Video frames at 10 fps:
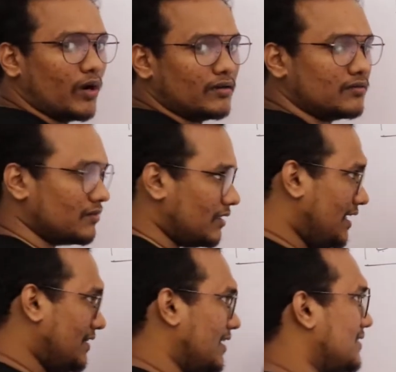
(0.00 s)
1.
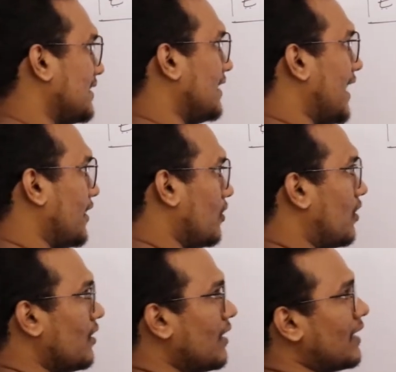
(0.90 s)
In this
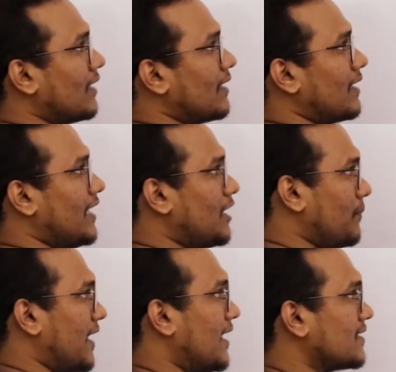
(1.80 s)
scenario, it
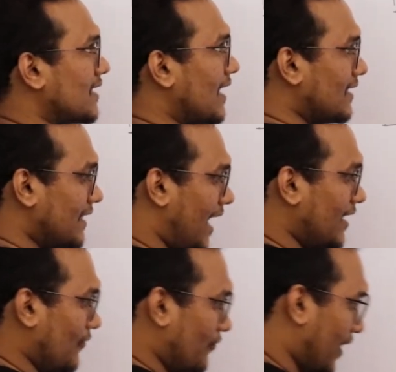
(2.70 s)
means
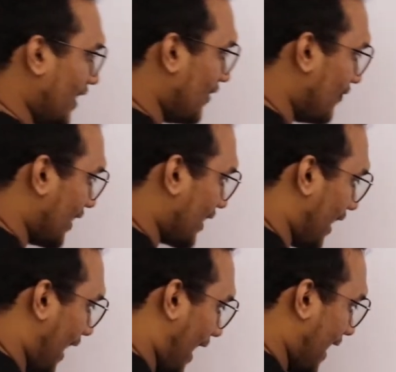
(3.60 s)
that
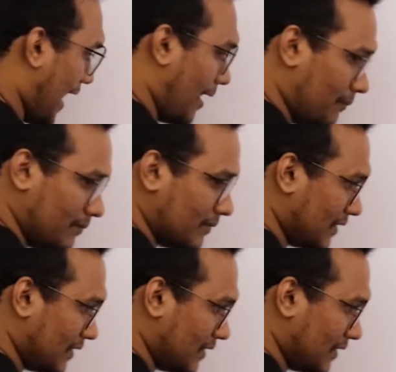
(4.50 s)
whenever I am